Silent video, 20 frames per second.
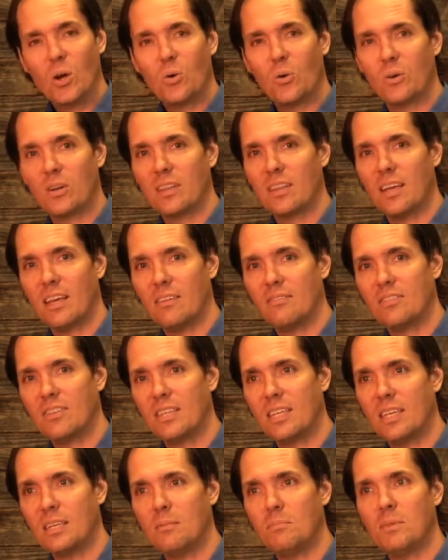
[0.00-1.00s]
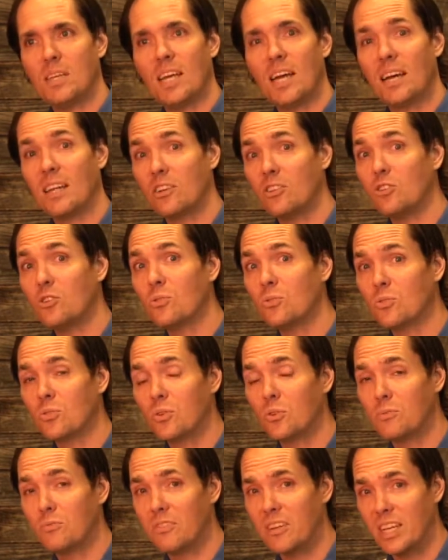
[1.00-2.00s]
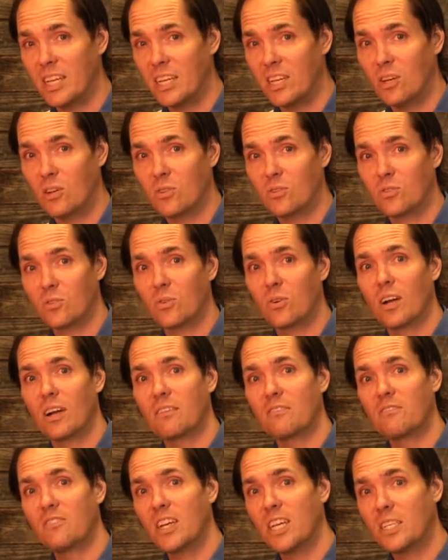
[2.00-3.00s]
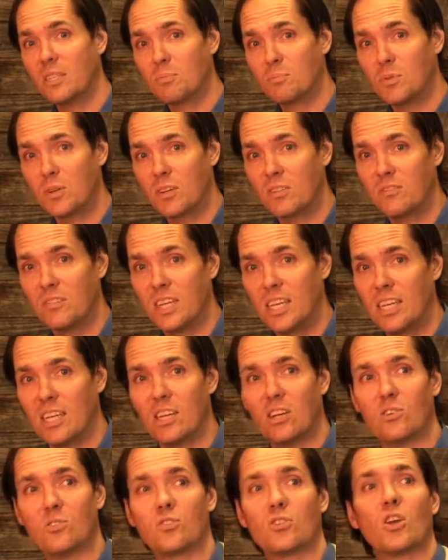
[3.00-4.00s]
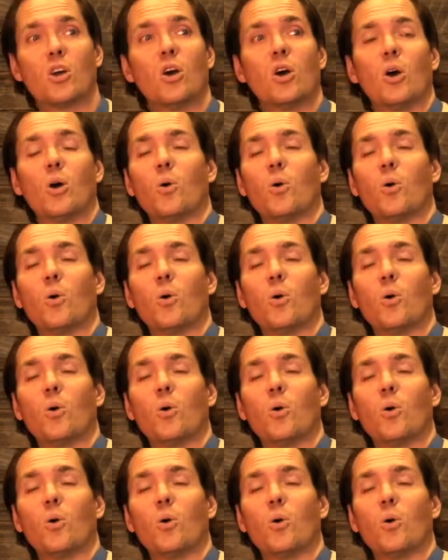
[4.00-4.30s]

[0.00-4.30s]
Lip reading: or they've seen me on YouTube videos or on Facebook videos,